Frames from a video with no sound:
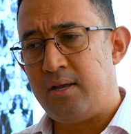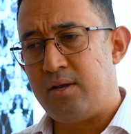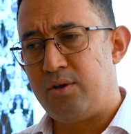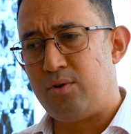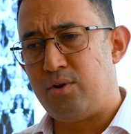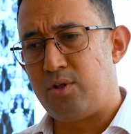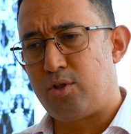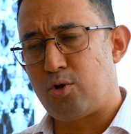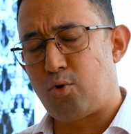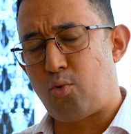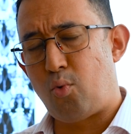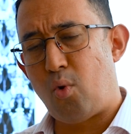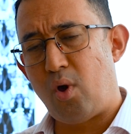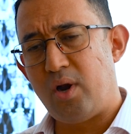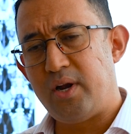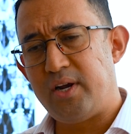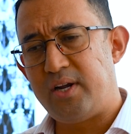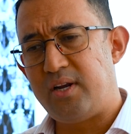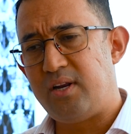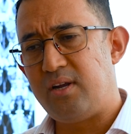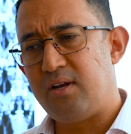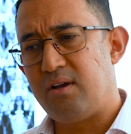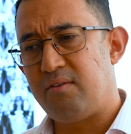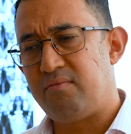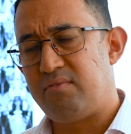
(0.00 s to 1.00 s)
you know, the
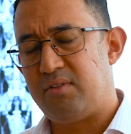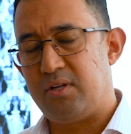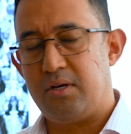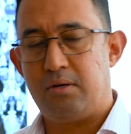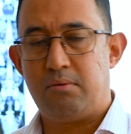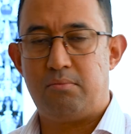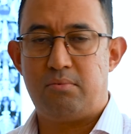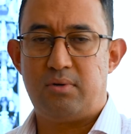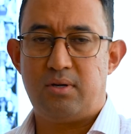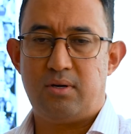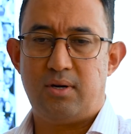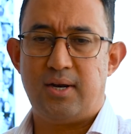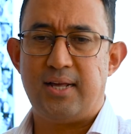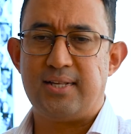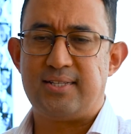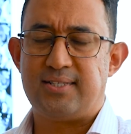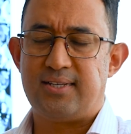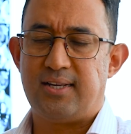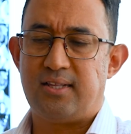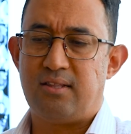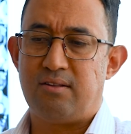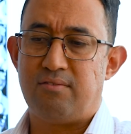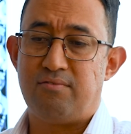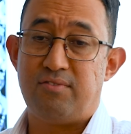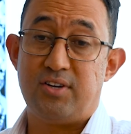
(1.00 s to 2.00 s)
quality of the, let's
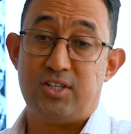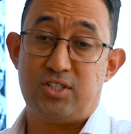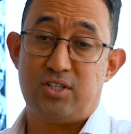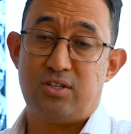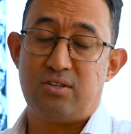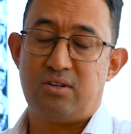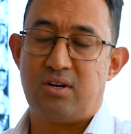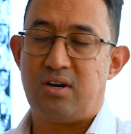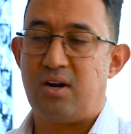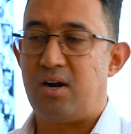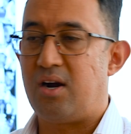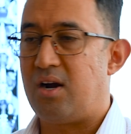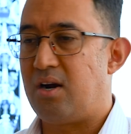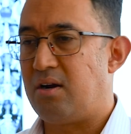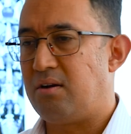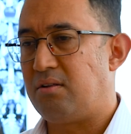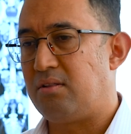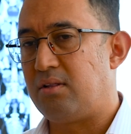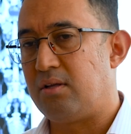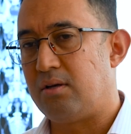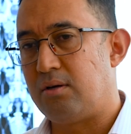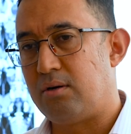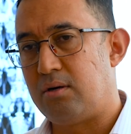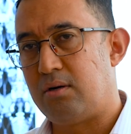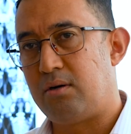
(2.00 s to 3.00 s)
say, the vision card,
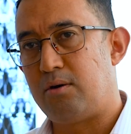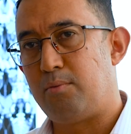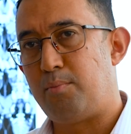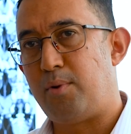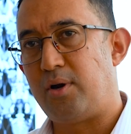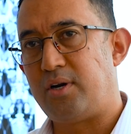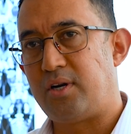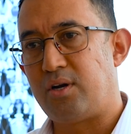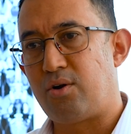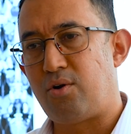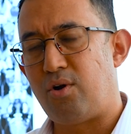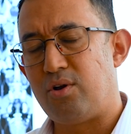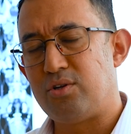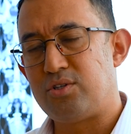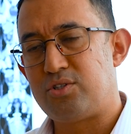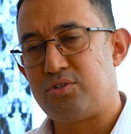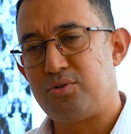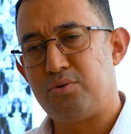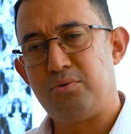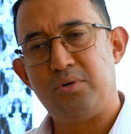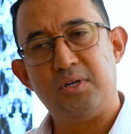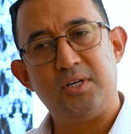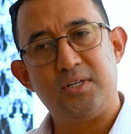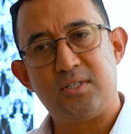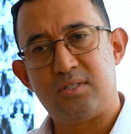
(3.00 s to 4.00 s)
the robotic
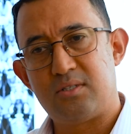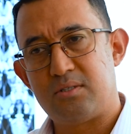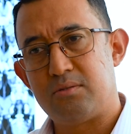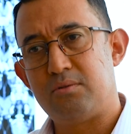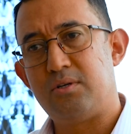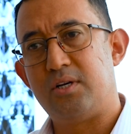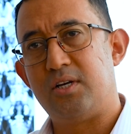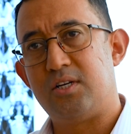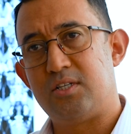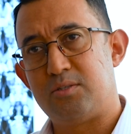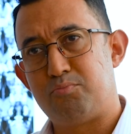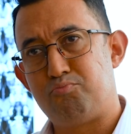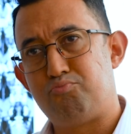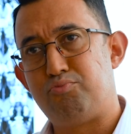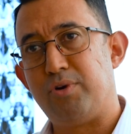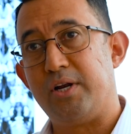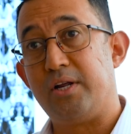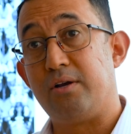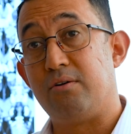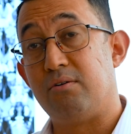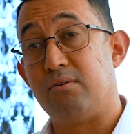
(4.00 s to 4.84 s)
console is pretty